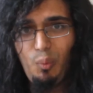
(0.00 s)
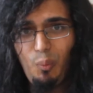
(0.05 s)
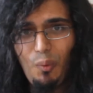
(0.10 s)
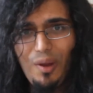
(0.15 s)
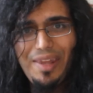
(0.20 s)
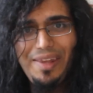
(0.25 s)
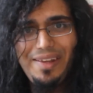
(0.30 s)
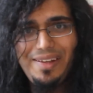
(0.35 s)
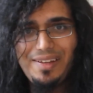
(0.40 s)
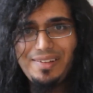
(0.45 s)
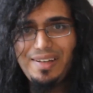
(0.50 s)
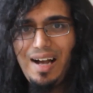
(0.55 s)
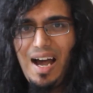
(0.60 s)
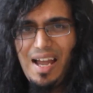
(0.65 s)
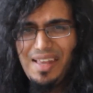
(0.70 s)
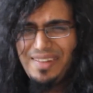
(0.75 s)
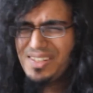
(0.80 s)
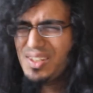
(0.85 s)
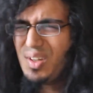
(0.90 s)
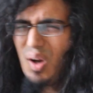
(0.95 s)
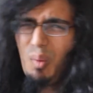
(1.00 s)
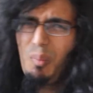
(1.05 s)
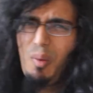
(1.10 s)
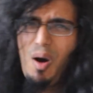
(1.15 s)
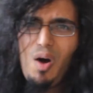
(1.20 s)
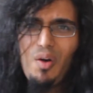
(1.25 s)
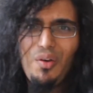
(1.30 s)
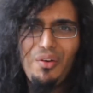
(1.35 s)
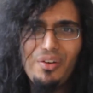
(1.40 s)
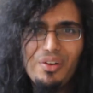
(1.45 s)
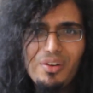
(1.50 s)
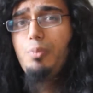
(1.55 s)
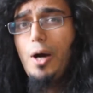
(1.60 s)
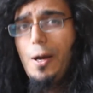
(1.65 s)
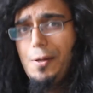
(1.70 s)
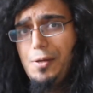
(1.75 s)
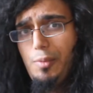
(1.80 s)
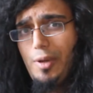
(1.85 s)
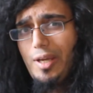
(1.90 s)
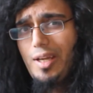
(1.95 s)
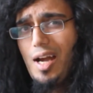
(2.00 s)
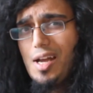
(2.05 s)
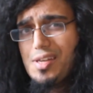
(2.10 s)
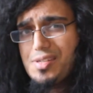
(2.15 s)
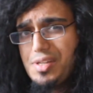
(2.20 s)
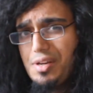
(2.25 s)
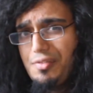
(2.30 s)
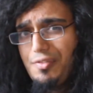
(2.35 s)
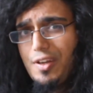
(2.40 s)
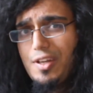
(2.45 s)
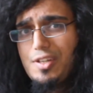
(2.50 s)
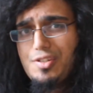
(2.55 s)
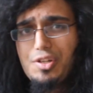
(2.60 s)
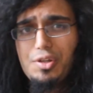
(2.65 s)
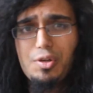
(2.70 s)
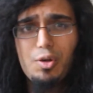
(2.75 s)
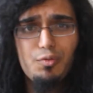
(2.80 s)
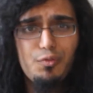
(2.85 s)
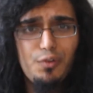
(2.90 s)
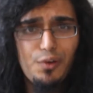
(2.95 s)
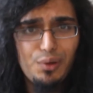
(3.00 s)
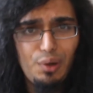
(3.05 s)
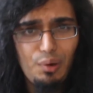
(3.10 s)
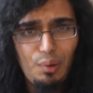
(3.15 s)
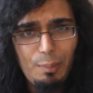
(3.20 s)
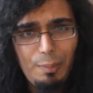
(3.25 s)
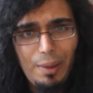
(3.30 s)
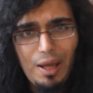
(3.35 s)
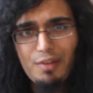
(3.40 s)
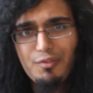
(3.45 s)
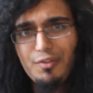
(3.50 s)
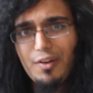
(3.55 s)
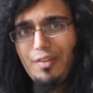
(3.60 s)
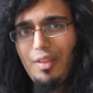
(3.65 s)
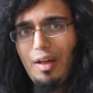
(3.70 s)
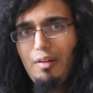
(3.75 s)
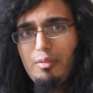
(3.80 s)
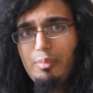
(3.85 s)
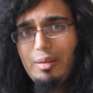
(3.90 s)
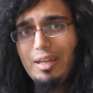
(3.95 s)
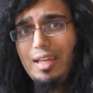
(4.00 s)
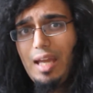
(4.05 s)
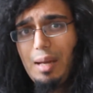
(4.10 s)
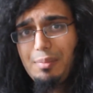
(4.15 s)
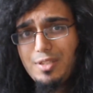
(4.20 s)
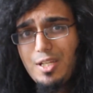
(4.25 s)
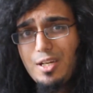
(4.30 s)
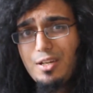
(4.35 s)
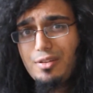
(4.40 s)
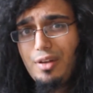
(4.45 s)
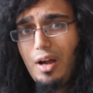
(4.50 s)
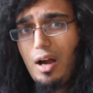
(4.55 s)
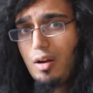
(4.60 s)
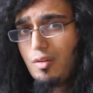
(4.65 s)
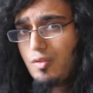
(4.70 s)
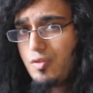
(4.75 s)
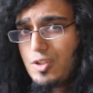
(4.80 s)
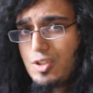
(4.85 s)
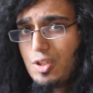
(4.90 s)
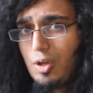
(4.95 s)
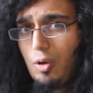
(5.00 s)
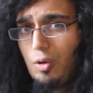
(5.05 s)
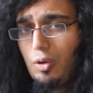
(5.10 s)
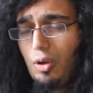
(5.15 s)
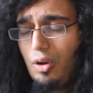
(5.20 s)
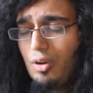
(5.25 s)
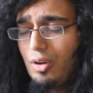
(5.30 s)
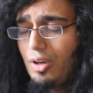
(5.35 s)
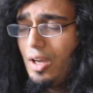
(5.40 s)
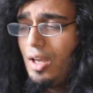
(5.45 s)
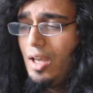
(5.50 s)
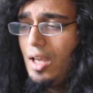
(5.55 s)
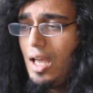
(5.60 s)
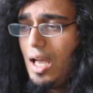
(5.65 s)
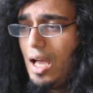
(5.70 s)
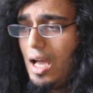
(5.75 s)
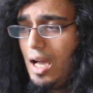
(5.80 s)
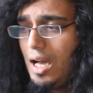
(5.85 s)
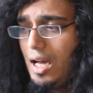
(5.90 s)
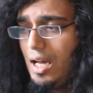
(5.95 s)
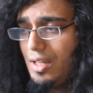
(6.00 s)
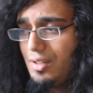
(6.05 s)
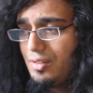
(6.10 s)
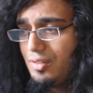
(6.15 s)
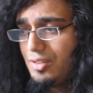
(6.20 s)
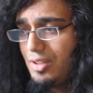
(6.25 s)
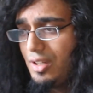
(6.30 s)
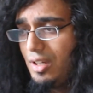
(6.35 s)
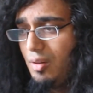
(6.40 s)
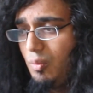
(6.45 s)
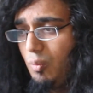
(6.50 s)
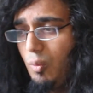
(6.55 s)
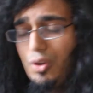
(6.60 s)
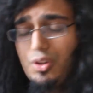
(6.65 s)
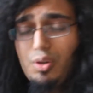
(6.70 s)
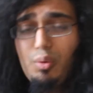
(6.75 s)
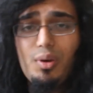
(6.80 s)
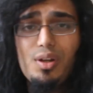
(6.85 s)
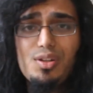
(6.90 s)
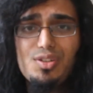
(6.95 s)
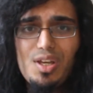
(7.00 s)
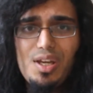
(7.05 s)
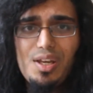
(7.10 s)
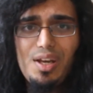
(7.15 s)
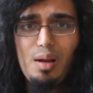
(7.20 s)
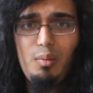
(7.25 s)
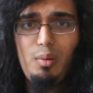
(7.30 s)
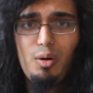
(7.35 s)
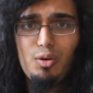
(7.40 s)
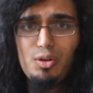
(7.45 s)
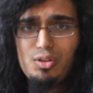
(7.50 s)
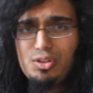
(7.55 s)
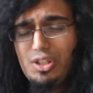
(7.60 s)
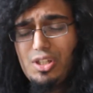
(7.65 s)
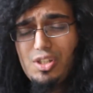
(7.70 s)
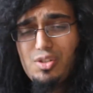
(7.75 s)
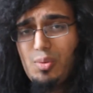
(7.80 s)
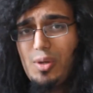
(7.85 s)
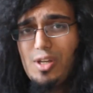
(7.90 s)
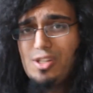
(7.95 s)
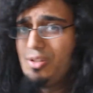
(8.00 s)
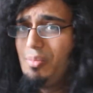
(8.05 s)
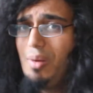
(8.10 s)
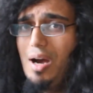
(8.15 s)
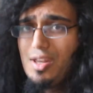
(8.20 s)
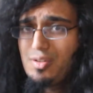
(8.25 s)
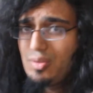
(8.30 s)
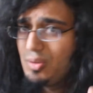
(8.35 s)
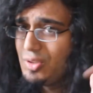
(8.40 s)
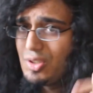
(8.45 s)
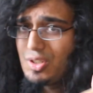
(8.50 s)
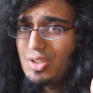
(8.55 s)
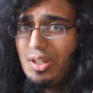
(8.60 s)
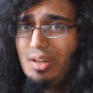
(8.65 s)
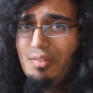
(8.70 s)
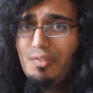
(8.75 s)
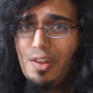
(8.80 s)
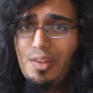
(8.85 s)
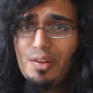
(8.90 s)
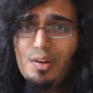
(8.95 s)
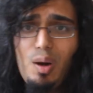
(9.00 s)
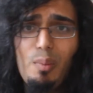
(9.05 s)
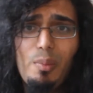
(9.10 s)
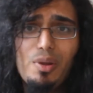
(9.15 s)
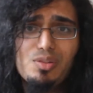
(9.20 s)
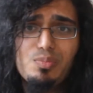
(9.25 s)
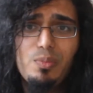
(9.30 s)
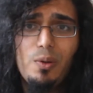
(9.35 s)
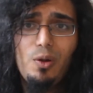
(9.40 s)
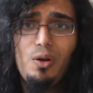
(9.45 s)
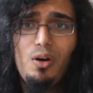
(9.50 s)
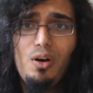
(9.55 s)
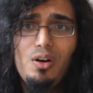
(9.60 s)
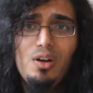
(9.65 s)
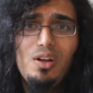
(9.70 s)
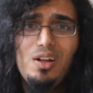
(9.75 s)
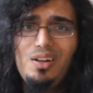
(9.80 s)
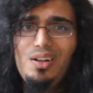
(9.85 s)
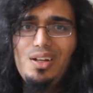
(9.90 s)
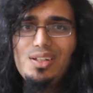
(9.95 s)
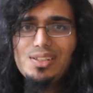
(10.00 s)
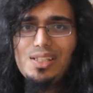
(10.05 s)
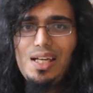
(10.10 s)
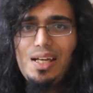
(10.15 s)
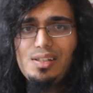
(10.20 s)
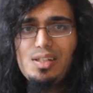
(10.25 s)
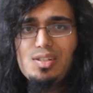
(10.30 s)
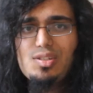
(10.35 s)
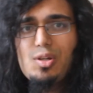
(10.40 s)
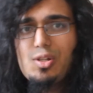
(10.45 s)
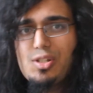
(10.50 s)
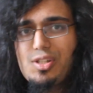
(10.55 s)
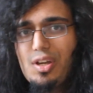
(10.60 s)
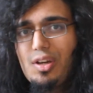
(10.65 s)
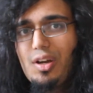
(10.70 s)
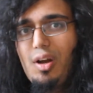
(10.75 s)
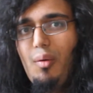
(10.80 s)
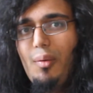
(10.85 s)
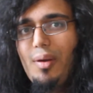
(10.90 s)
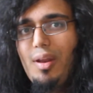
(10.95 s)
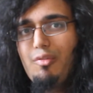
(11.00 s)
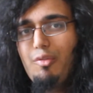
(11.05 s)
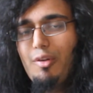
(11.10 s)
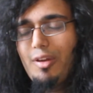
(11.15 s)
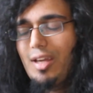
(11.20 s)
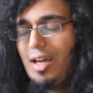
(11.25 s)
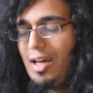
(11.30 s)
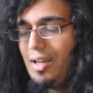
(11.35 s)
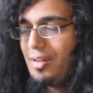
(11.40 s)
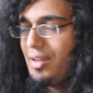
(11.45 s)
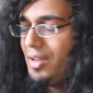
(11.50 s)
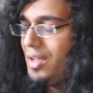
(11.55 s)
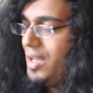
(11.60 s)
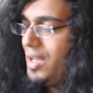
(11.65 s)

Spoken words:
week, guys, come on! But anyway guys, do you think it's a good thing or a bad thing that we've been kept in the dark for so long? And what do you want to see in Animal Crossing Switch? You might as well just leave it in the comments below. Let's get a discussion going if we can.